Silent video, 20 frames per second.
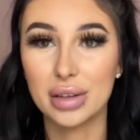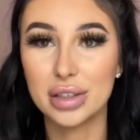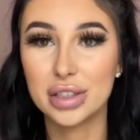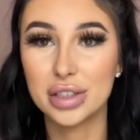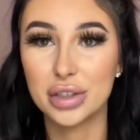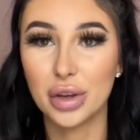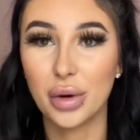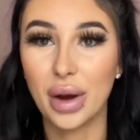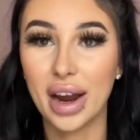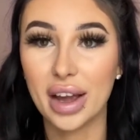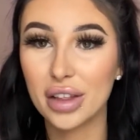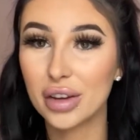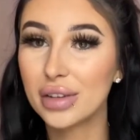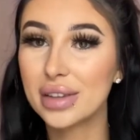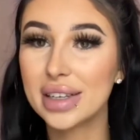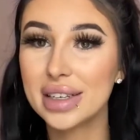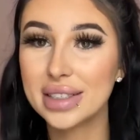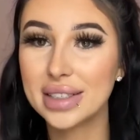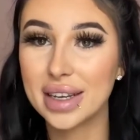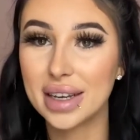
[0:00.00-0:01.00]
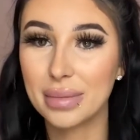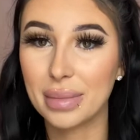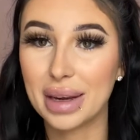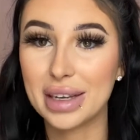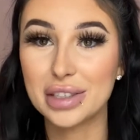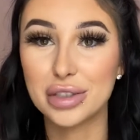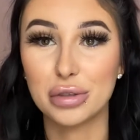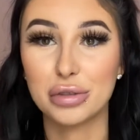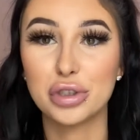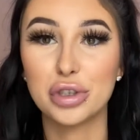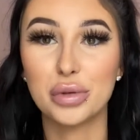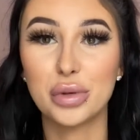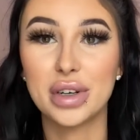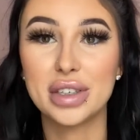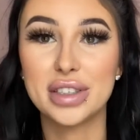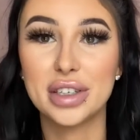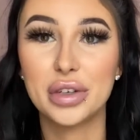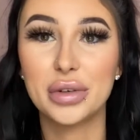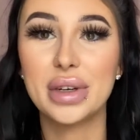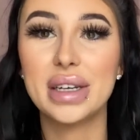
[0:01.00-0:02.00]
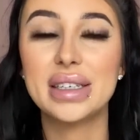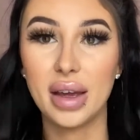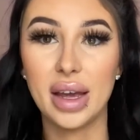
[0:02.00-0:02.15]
So I learned this in my social work degree.